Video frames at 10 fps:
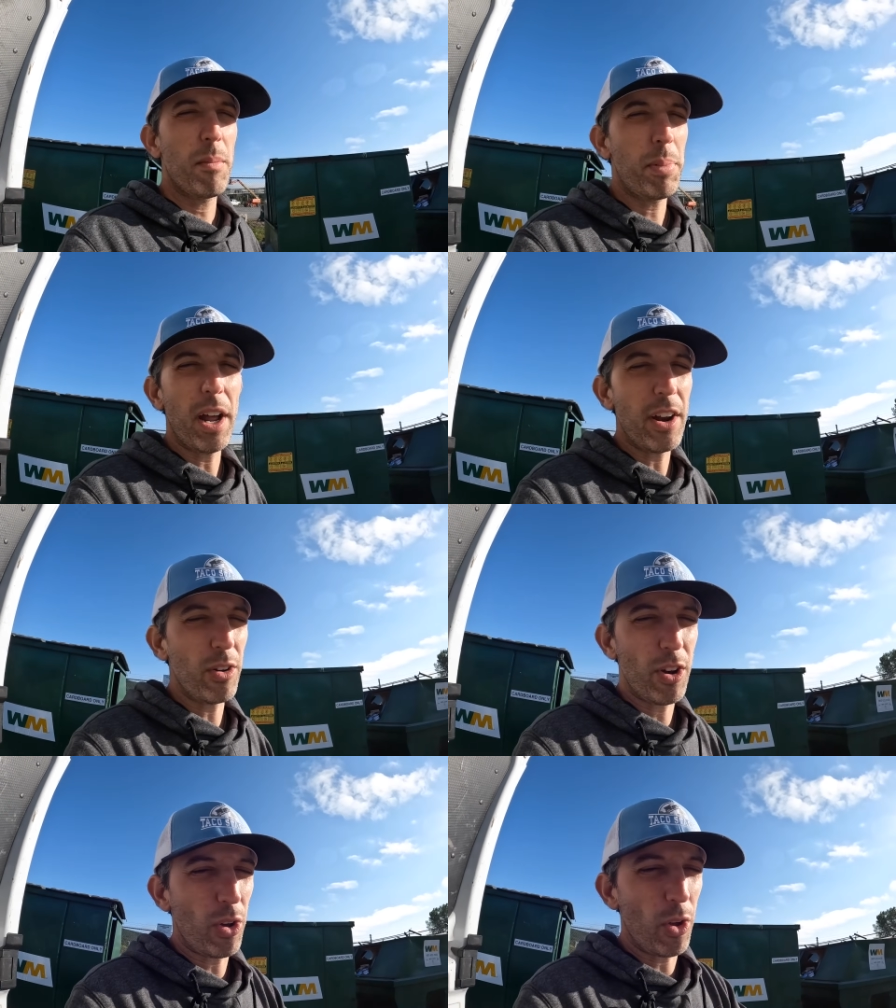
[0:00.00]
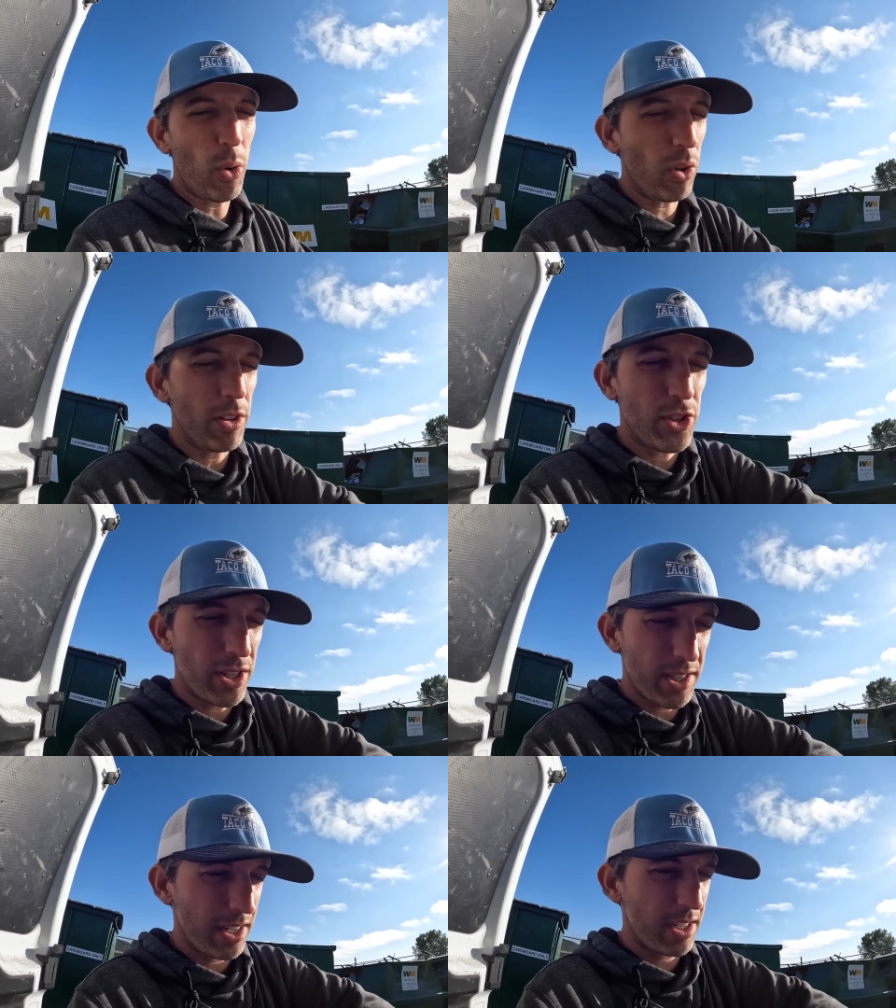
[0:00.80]
But I don't know the whole
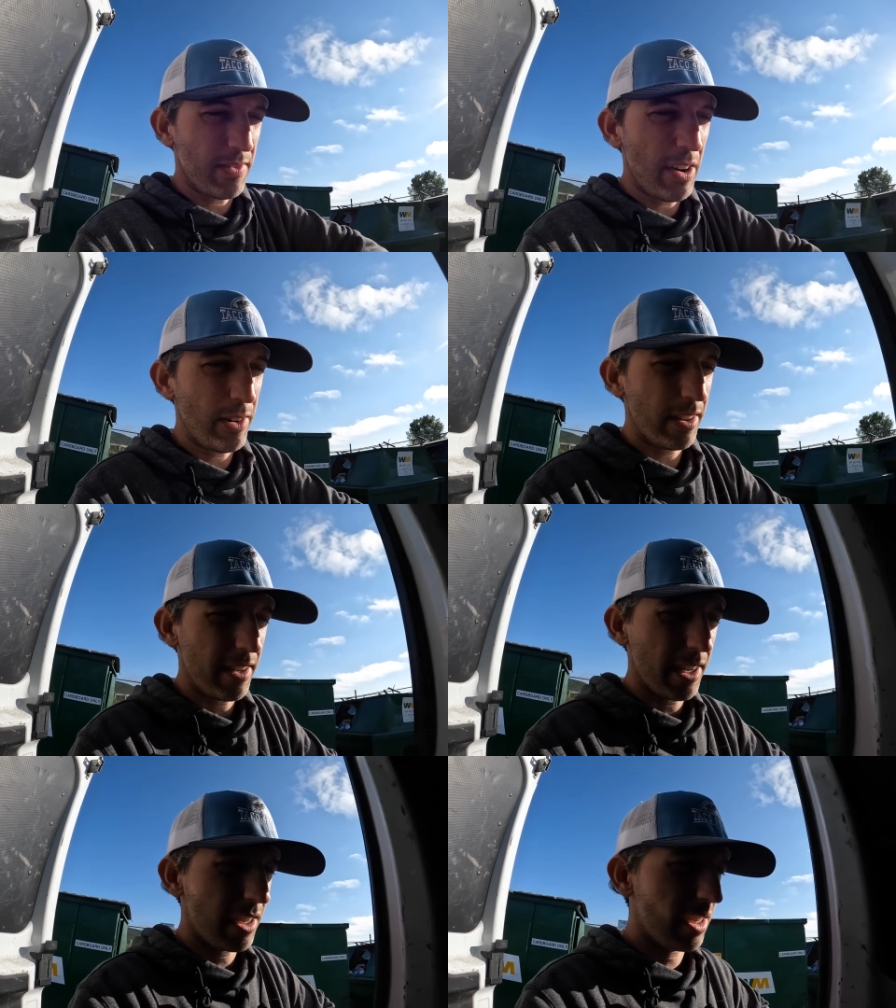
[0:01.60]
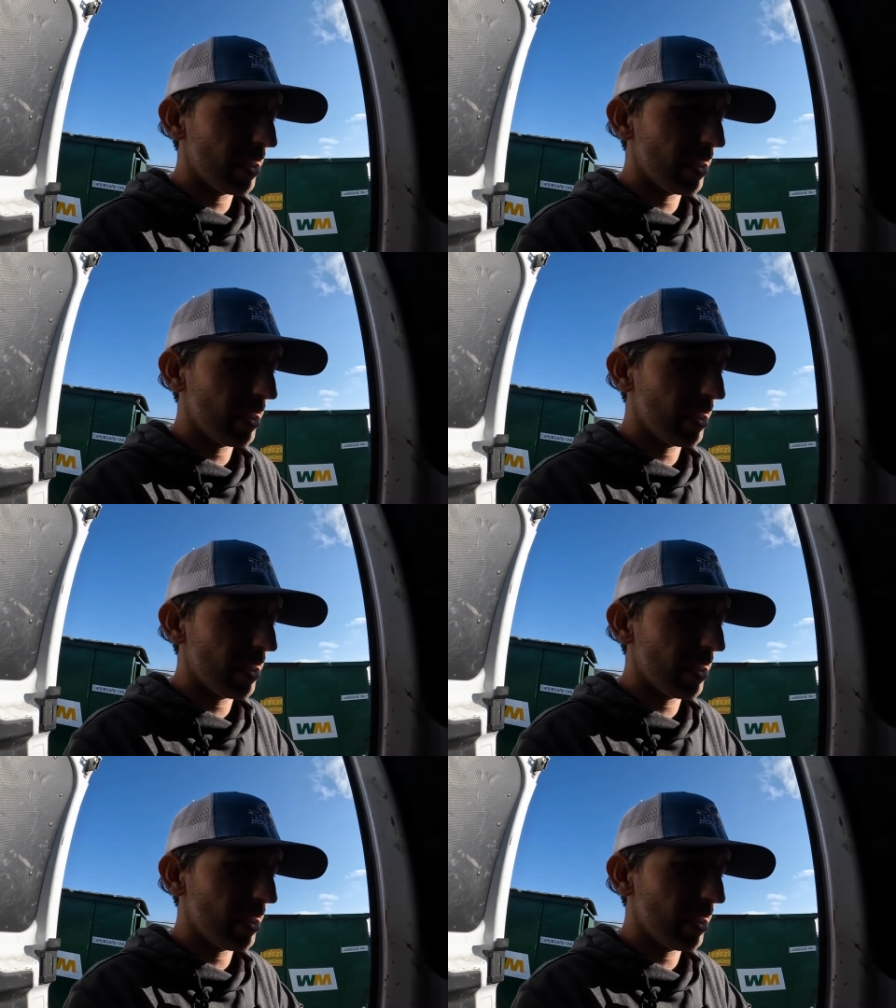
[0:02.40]
logistics of everything.